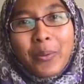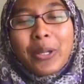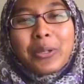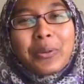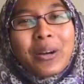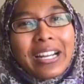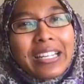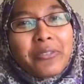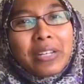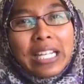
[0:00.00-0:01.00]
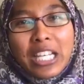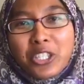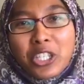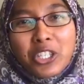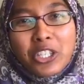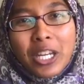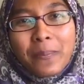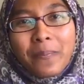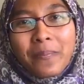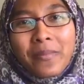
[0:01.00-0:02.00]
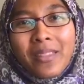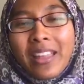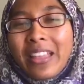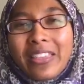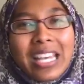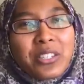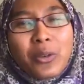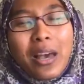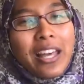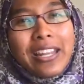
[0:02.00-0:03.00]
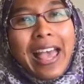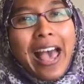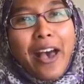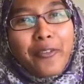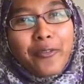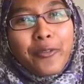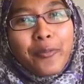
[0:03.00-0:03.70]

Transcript: when you are in a relationship, that's your other half.